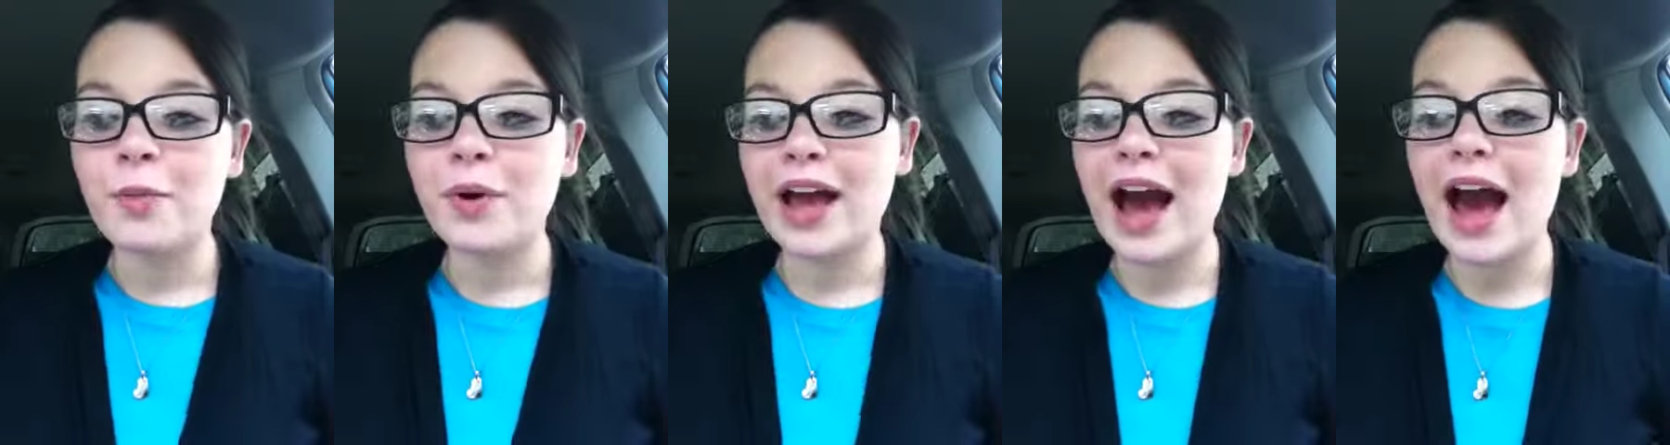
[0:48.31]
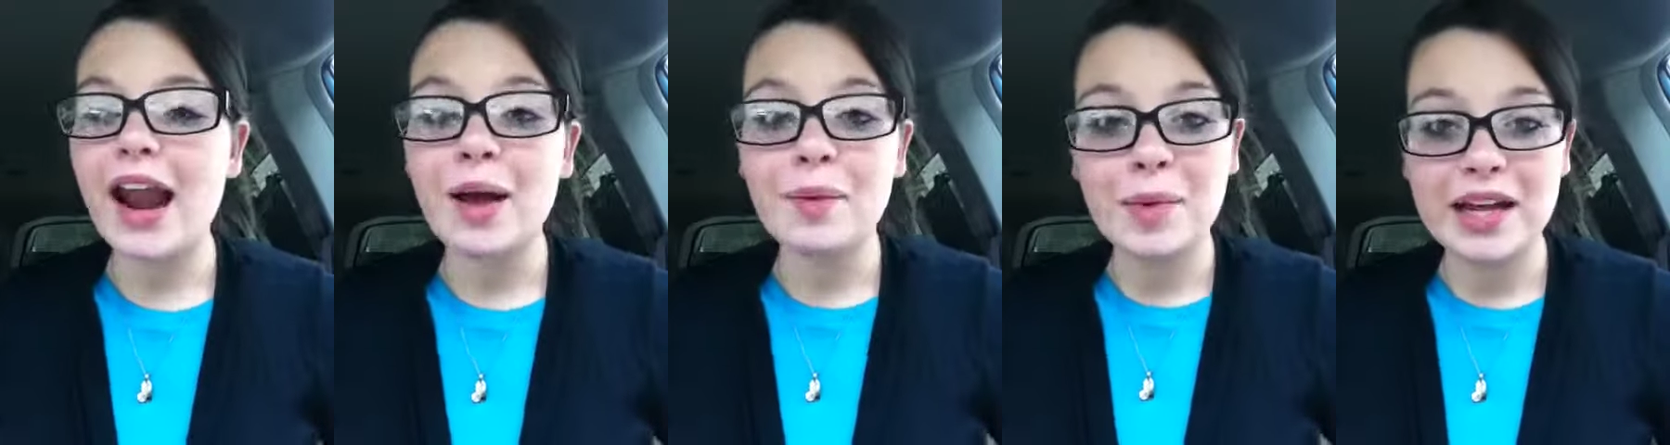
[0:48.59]
We
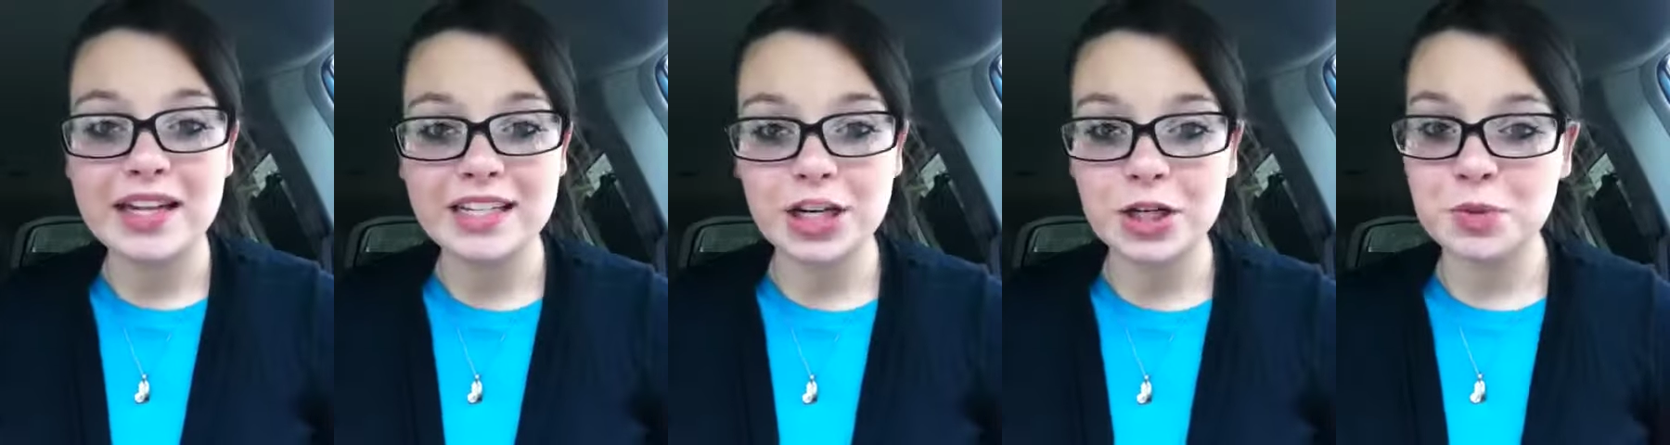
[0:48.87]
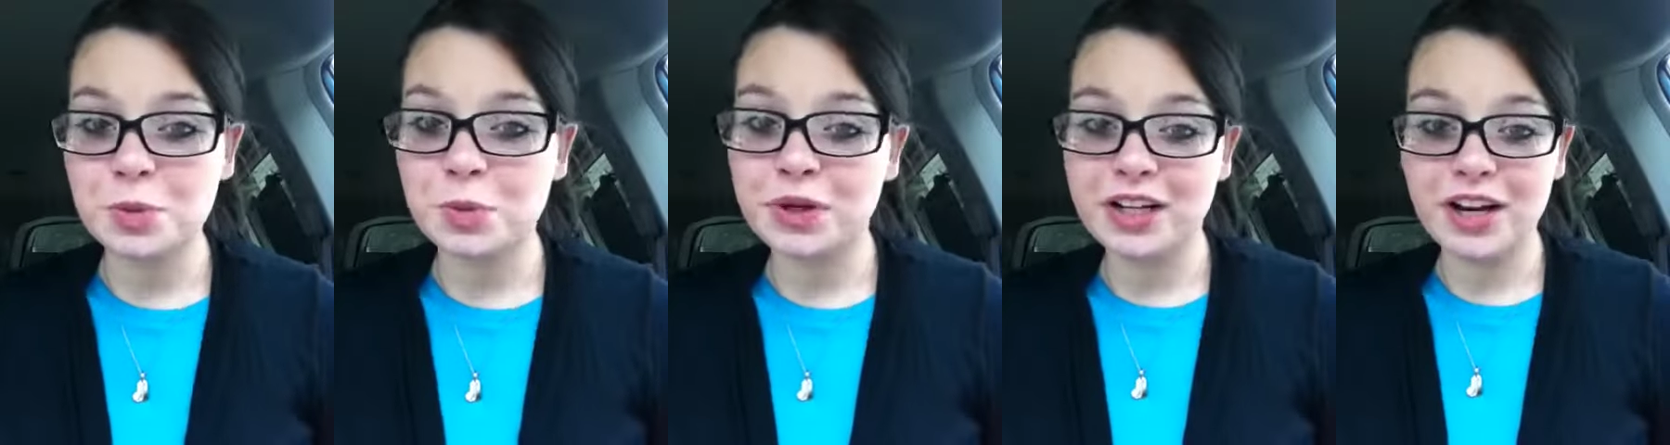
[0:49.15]
had a
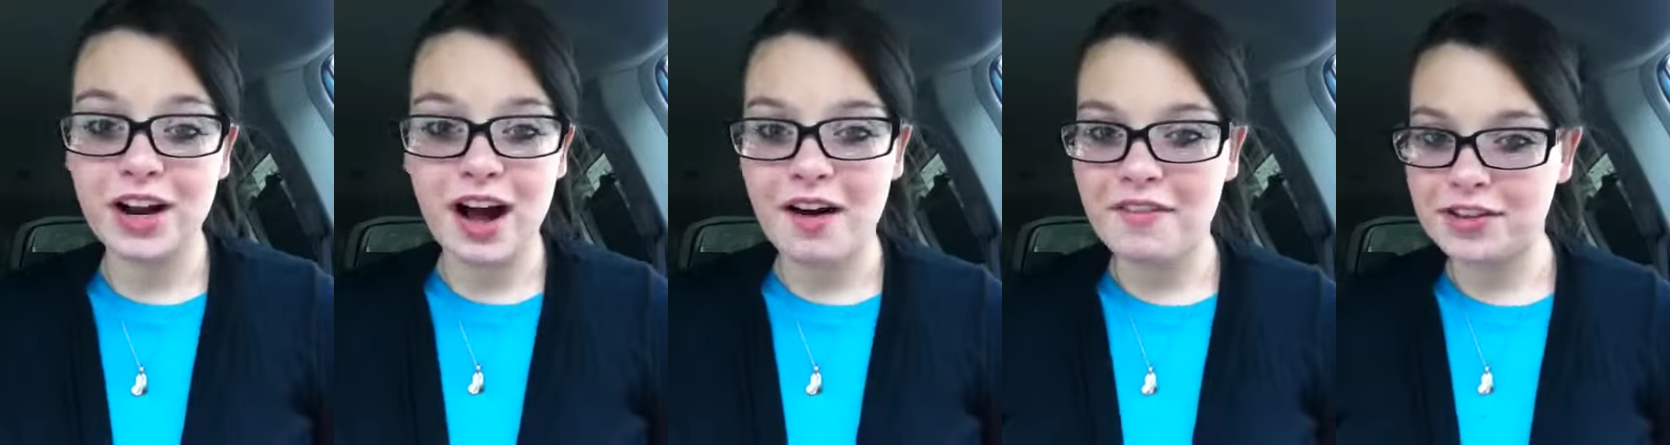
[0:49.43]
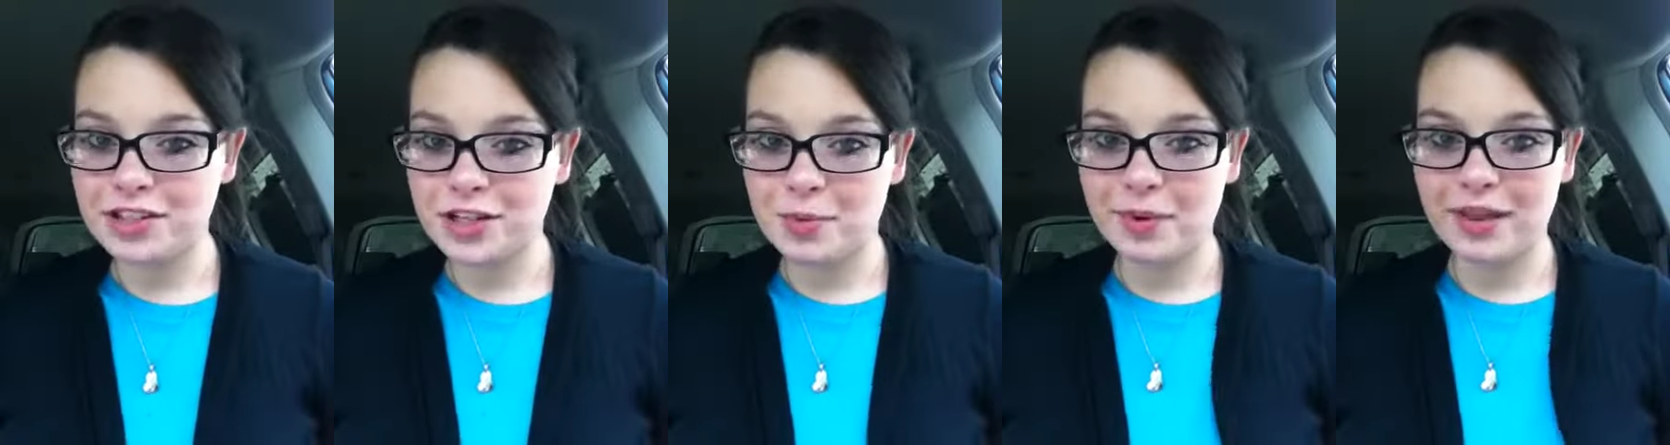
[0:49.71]
message, but we did not
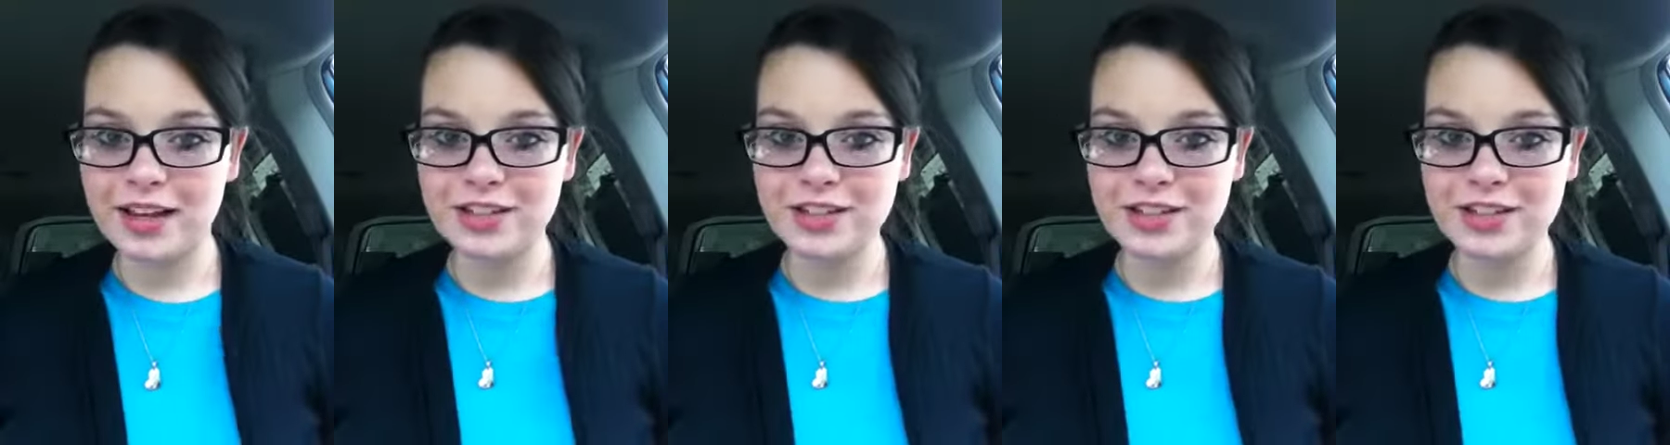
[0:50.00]
have a sermon.